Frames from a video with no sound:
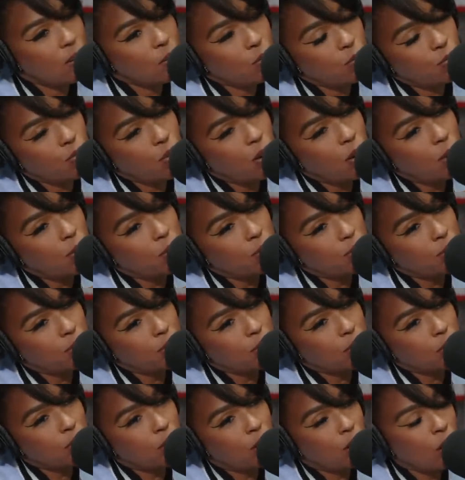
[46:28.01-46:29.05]
from
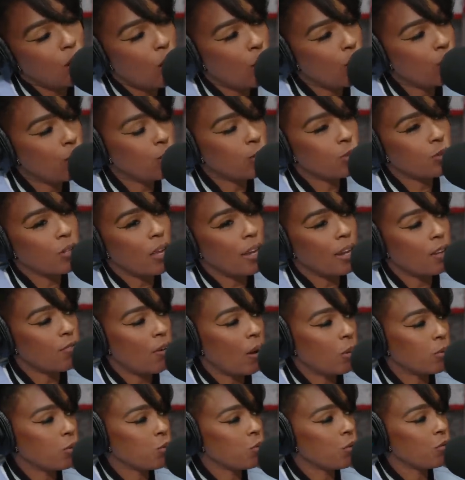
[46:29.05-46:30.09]
clothes, like if
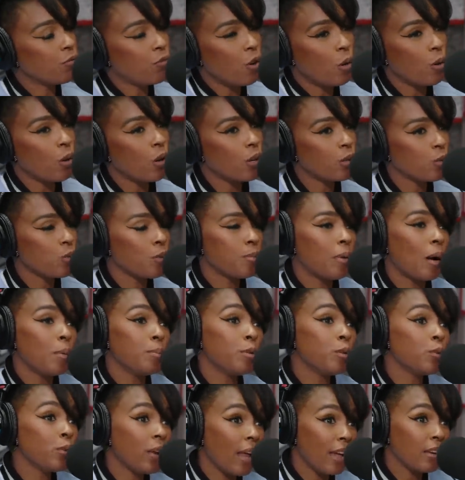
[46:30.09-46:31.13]
I was doing photos the with Moonlight
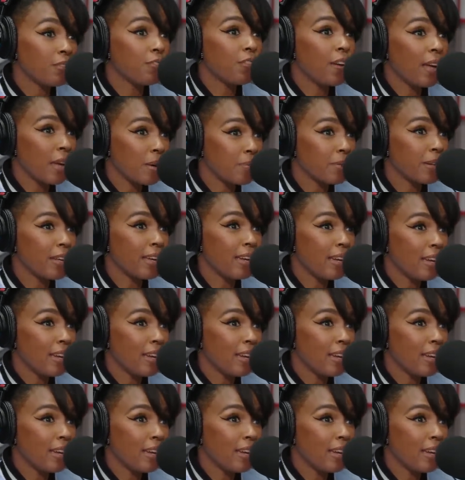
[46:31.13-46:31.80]
my Moonlight clothes. family,